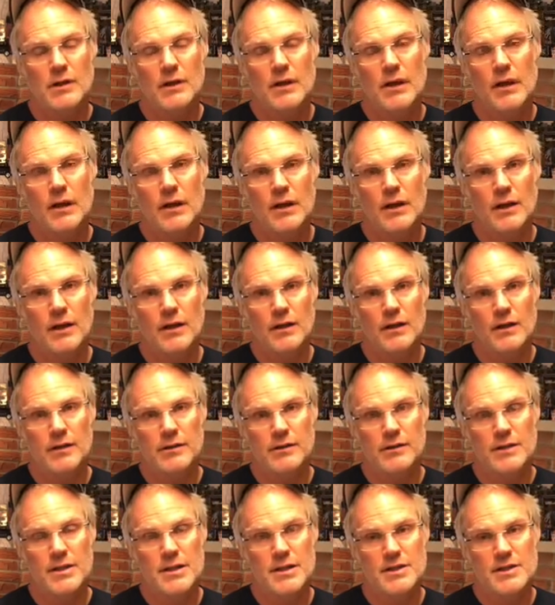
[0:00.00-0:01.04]
uh,
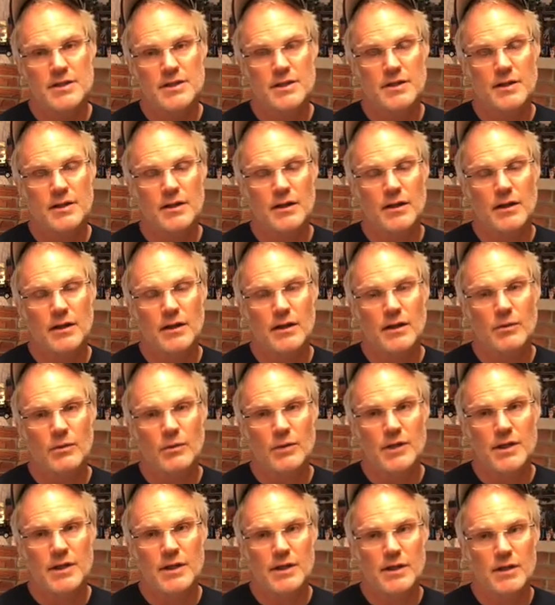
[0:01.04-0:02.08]
disc uh, where
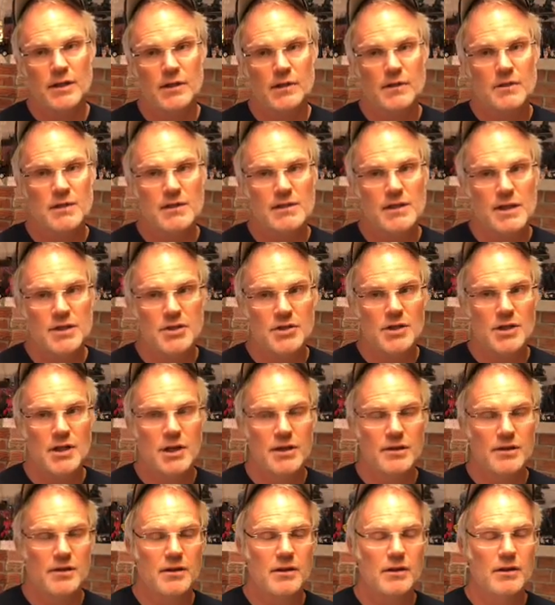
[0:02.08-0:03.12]
they did a session
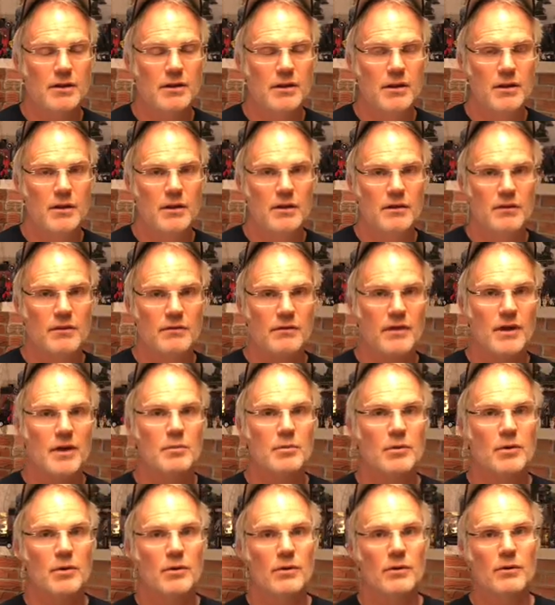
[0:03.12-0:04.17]
at the uh, the
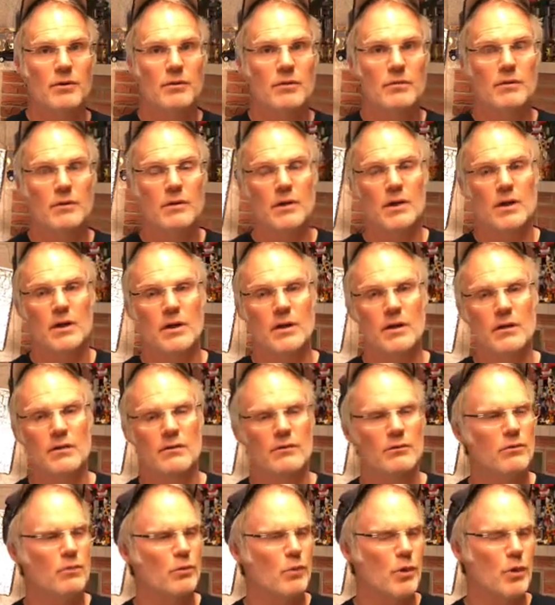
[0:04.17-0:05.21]
Viper uh,
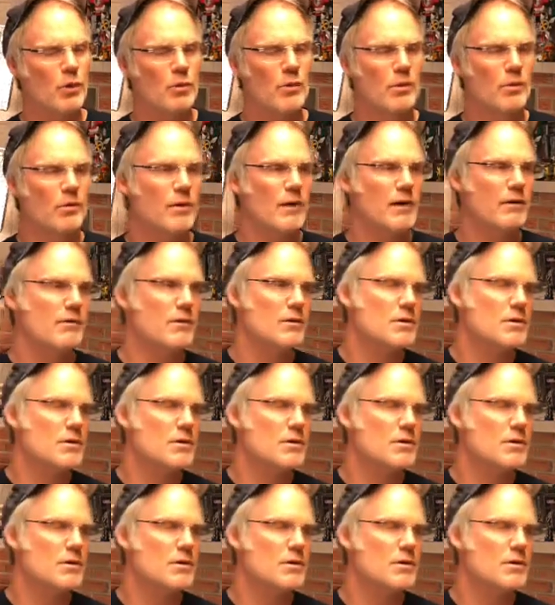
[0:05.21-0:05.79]
room or whatever.